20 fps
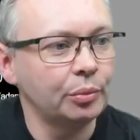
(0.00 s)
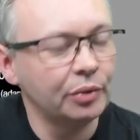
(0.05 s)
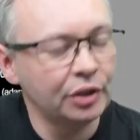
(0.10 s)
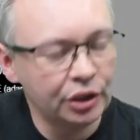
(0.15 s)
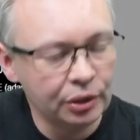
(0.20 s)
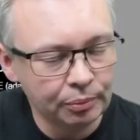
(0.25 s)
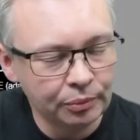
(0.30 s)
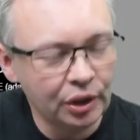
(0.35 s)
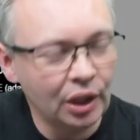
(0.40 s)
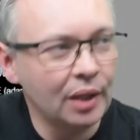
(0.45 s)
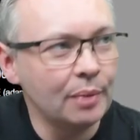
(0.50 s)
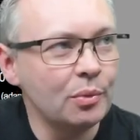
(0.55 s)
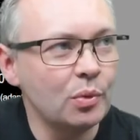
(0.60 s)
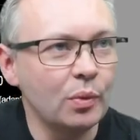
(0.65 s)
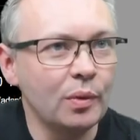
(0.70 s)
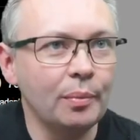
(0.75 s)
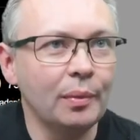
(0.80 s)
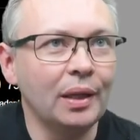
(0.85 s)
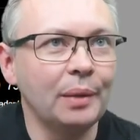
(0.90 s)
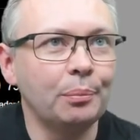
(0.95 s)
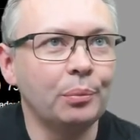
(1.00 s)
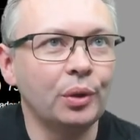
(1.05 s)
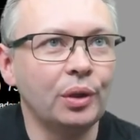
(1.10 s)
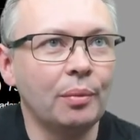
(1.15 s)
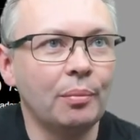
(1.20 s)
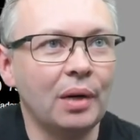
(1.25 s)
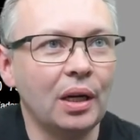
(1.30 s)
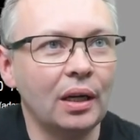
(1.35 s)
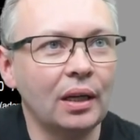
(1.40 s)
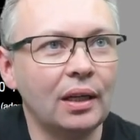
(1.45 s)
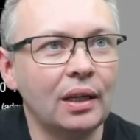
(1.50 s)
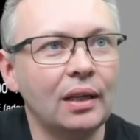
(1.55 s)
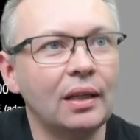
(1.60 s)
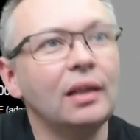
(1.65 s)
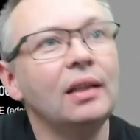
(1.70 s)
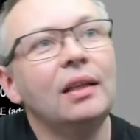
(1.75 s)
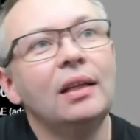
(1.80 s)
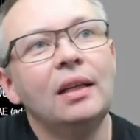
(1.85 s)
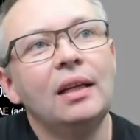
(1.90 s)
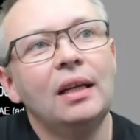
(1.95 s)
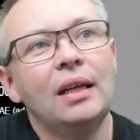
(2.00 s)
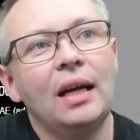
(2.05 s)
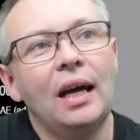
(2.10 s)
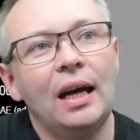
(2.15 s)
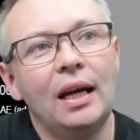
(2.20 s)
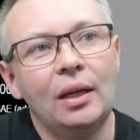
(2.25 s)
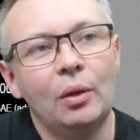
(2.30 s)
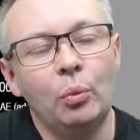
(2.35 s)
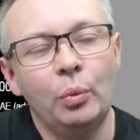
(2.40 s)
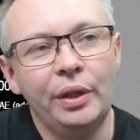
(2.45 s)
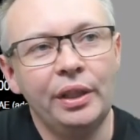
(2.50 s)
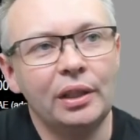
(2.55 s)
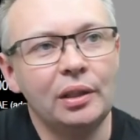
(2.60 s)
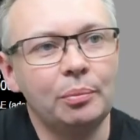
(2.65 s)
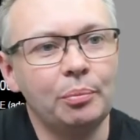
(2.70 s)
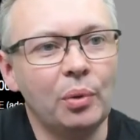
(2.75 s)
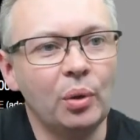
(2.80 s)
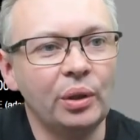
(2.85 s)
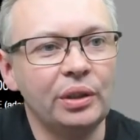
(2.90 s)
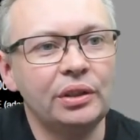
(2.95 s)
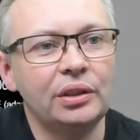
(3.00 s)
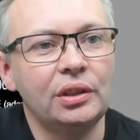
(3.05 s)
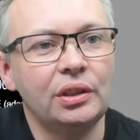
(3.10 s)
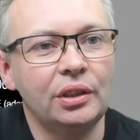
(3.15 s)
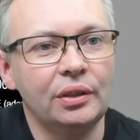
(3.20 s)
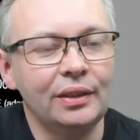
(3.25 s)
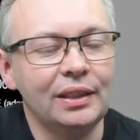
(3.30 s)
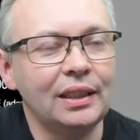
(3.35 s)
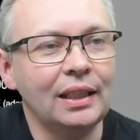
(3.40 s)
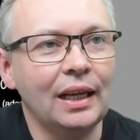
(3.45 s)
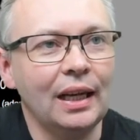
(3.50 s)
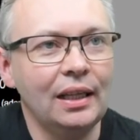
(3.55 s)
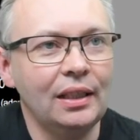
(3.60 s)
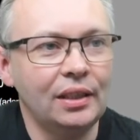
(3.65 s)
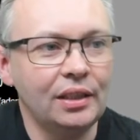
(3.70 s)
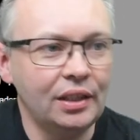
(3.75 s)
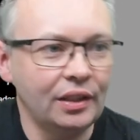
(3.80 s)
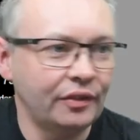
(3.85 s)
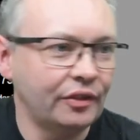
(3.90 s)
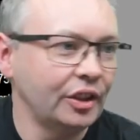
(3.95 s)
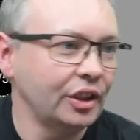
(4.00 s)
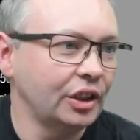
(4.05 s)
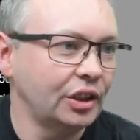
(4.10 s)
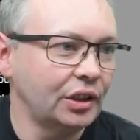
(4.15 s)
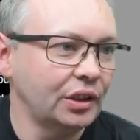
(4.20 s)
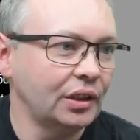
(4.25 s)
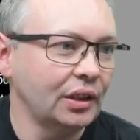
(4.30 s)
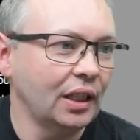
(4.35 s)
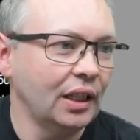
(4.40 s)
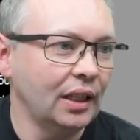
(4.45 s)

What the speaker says: Sometimes we might put a marker at a weird point to indicate a difference.